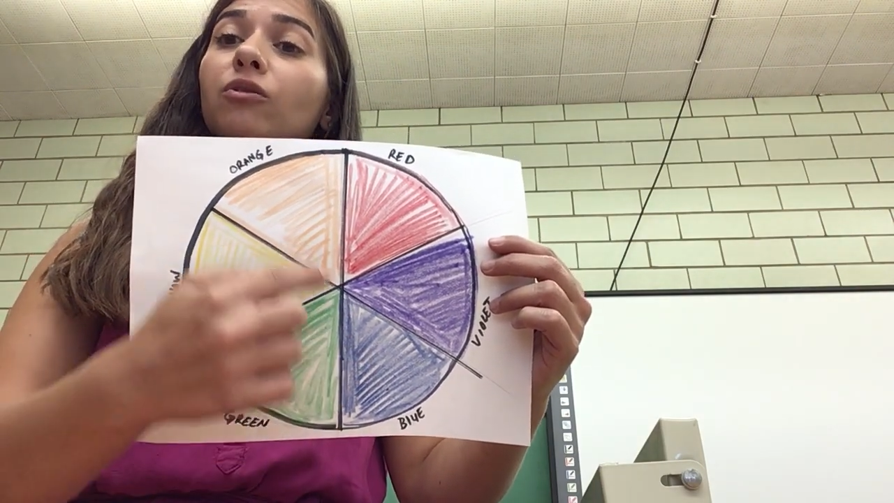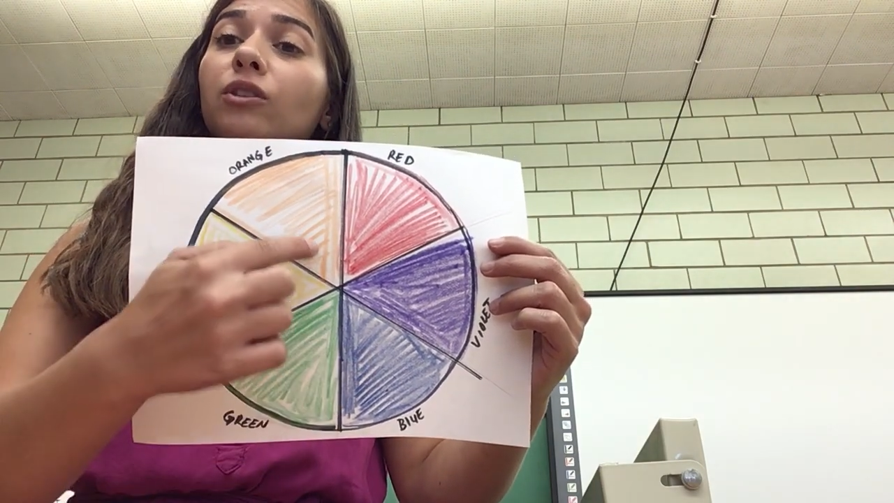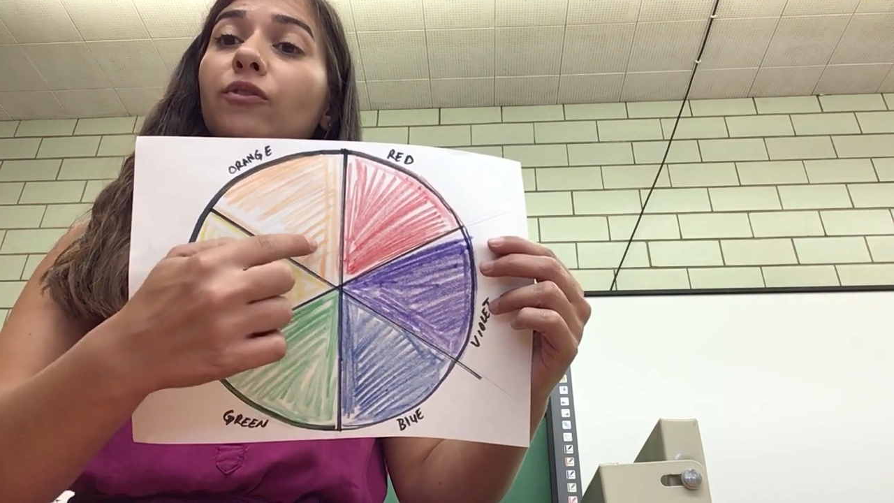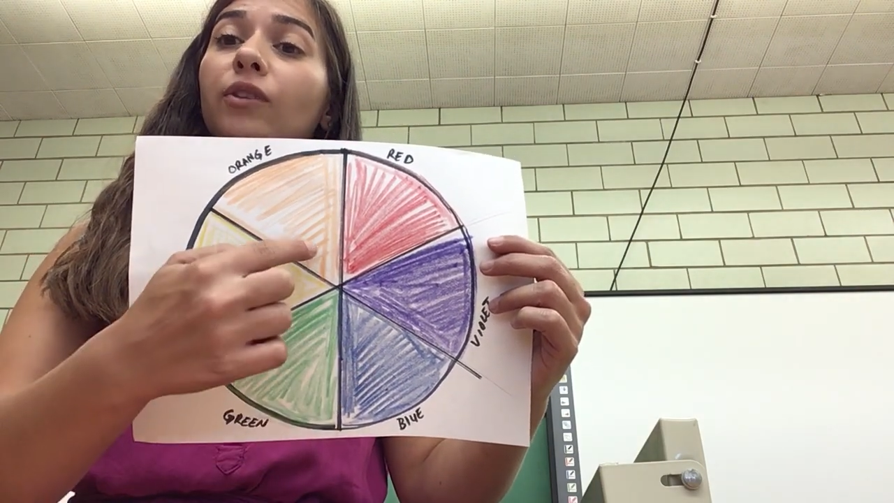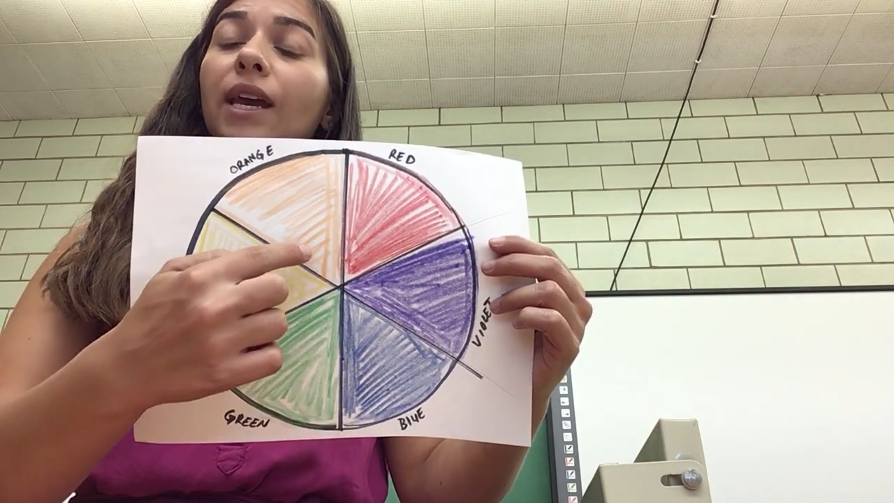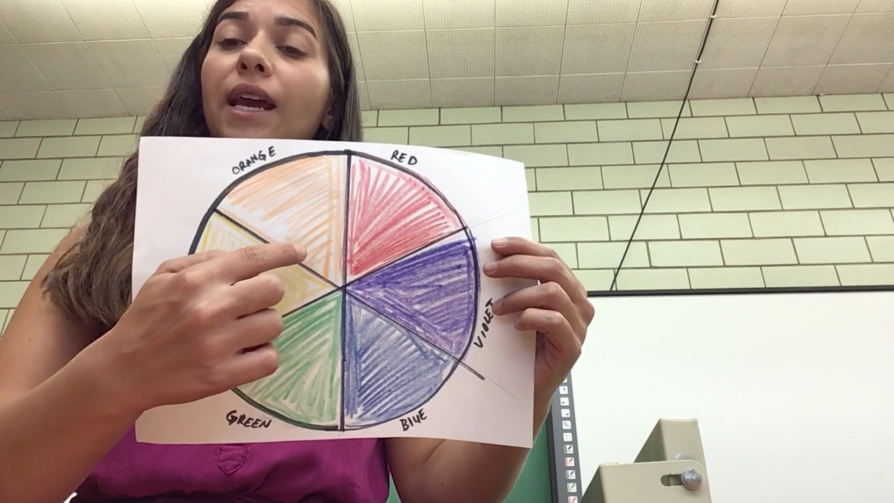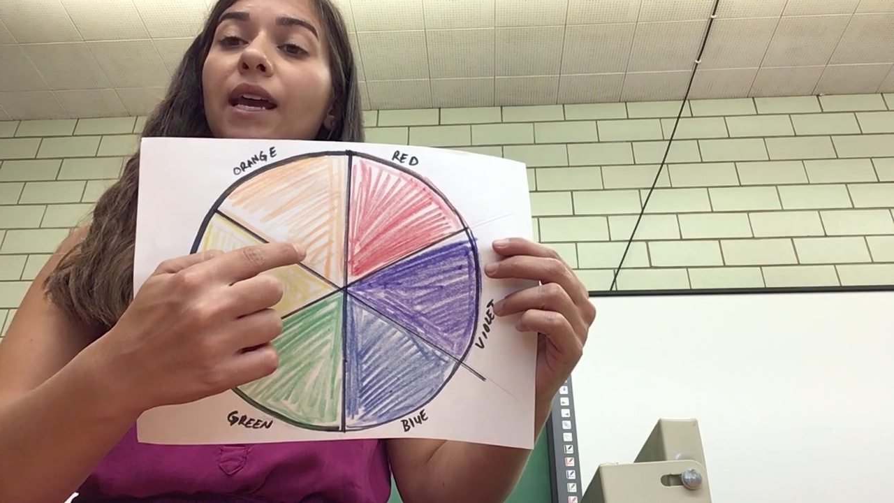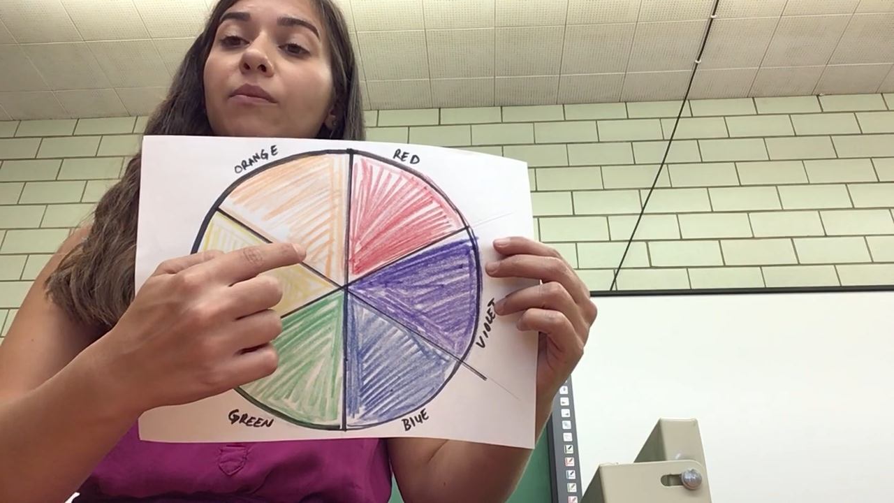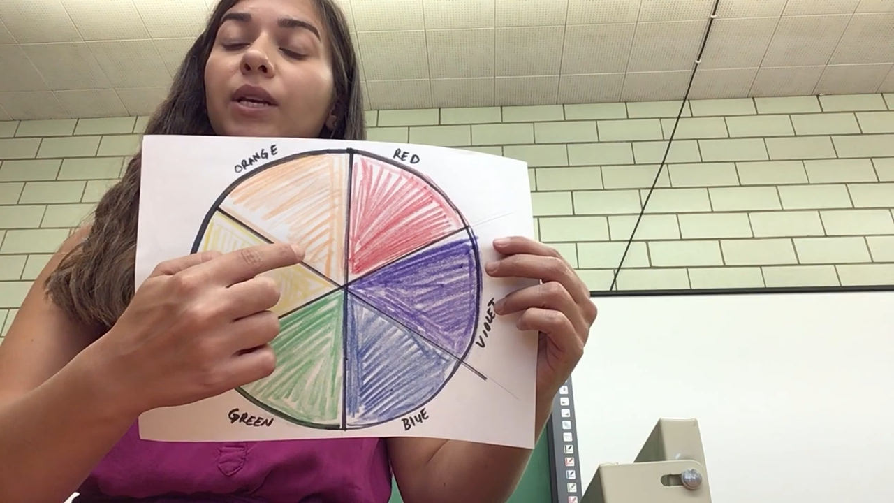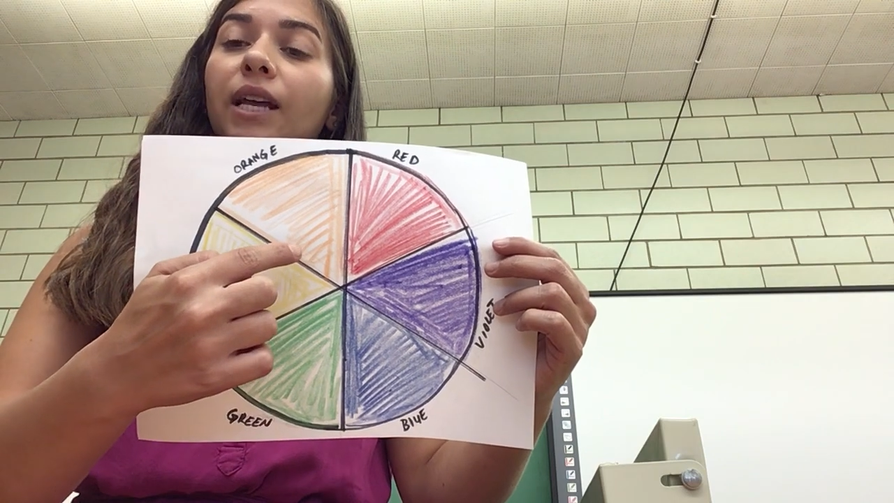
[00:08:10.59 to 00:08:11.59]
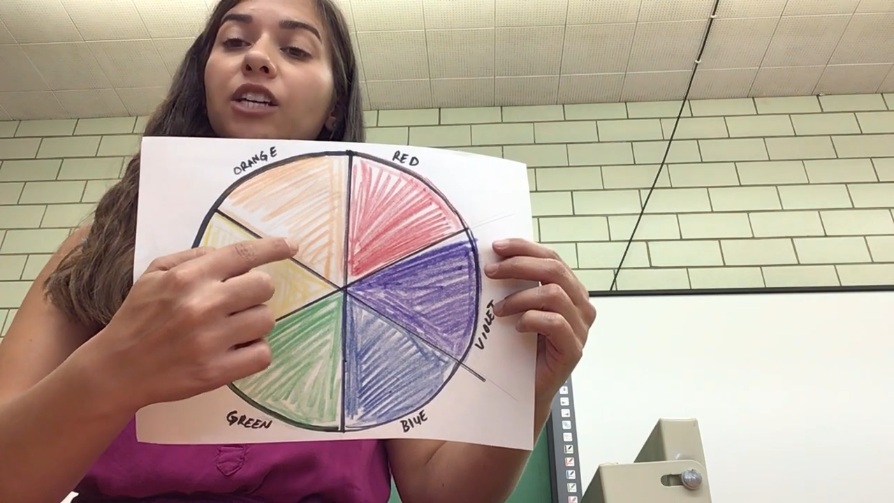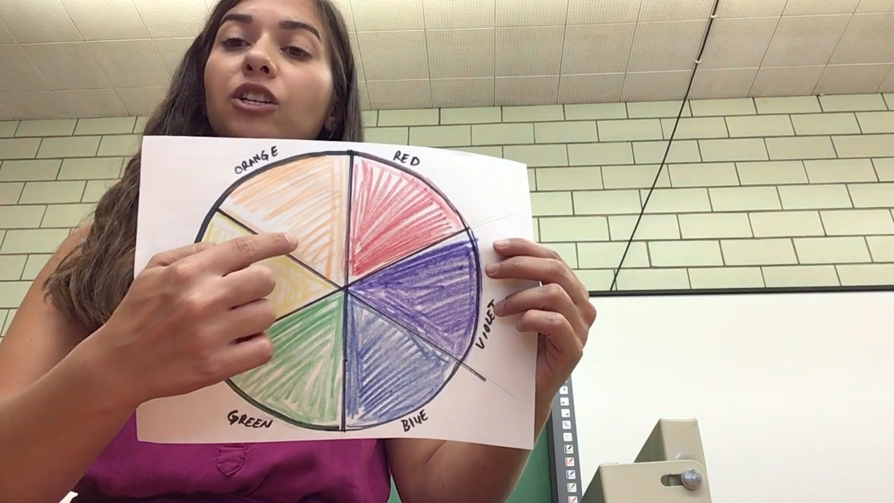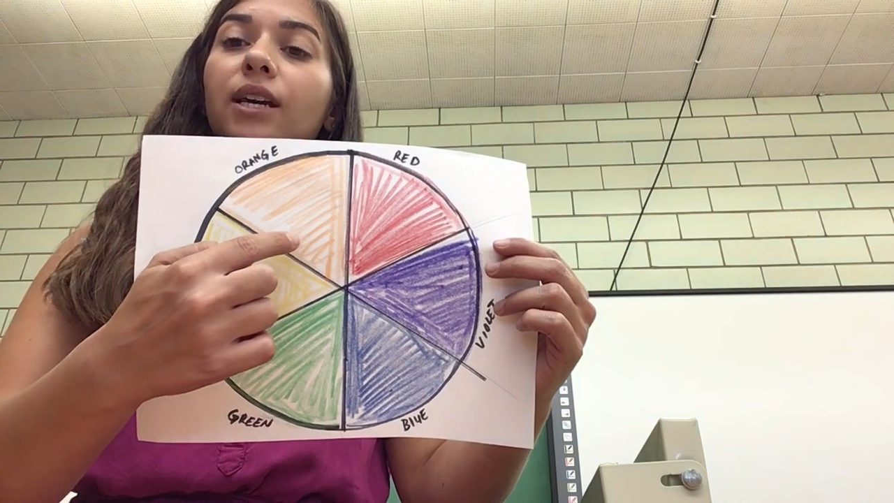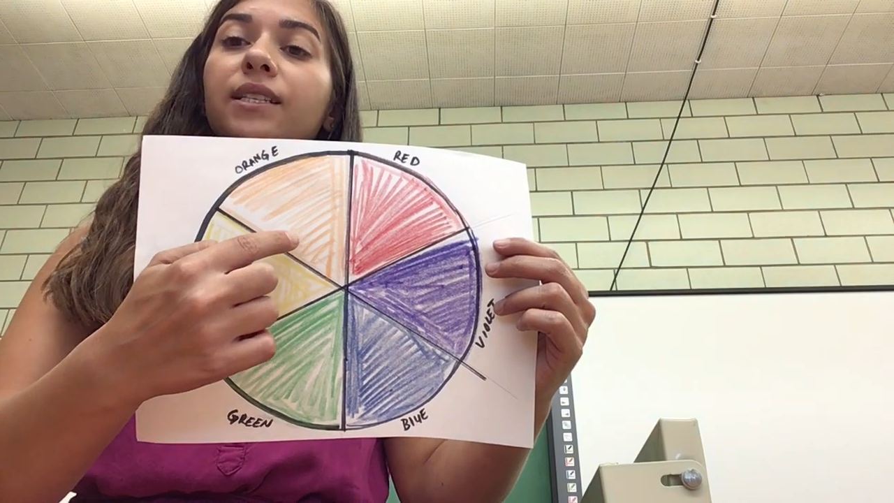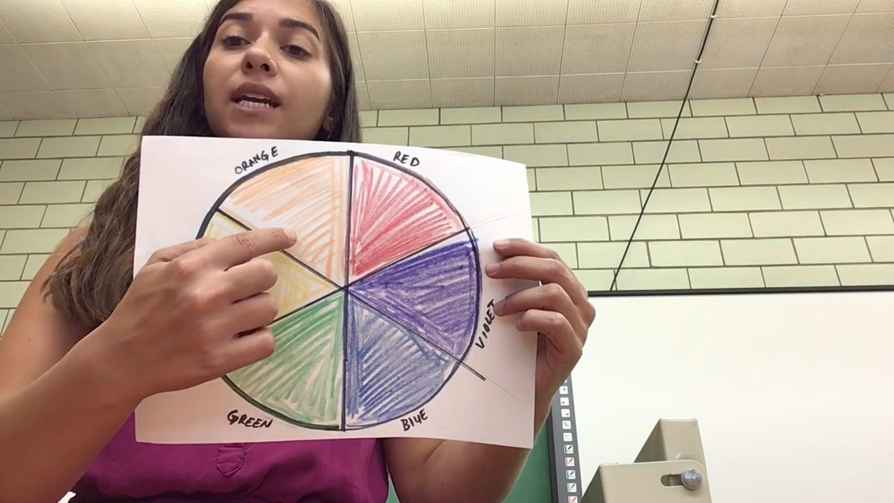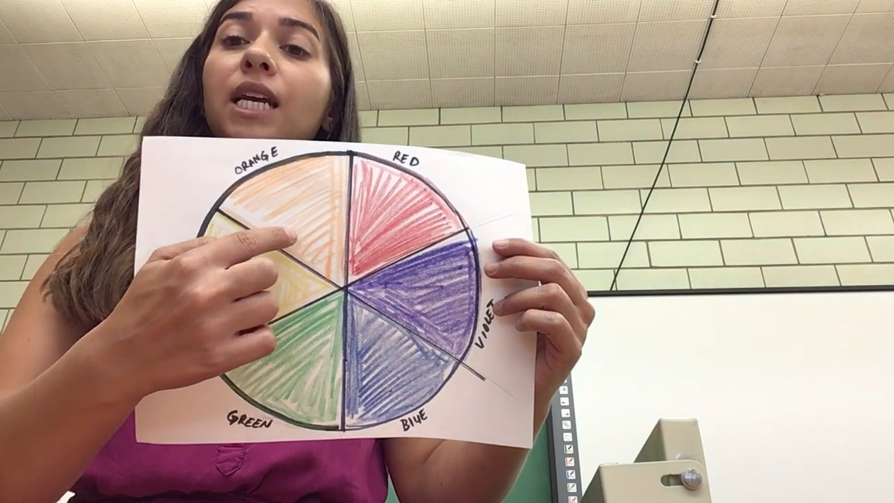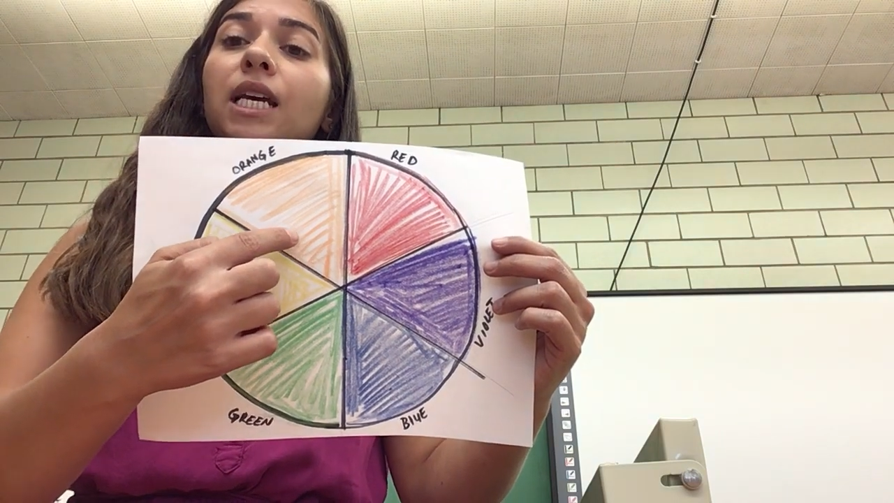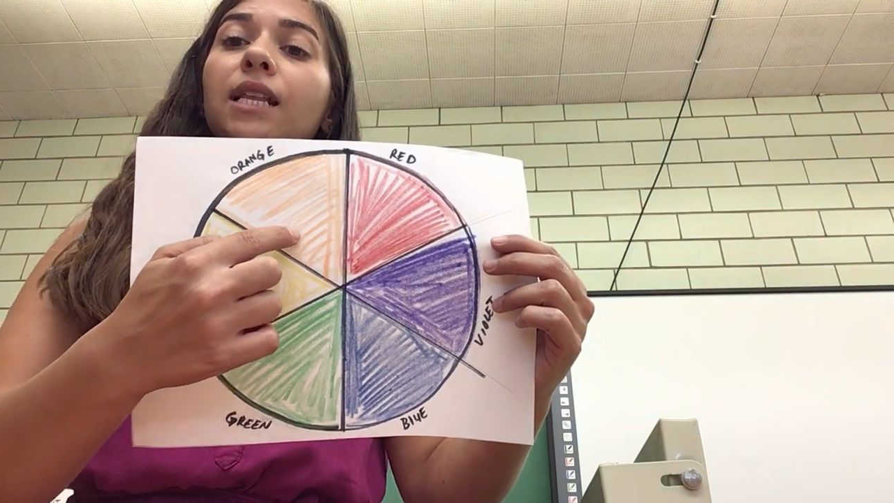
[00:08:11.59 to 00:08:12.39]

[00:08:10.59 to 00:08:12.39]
those of you that had me last year, I said,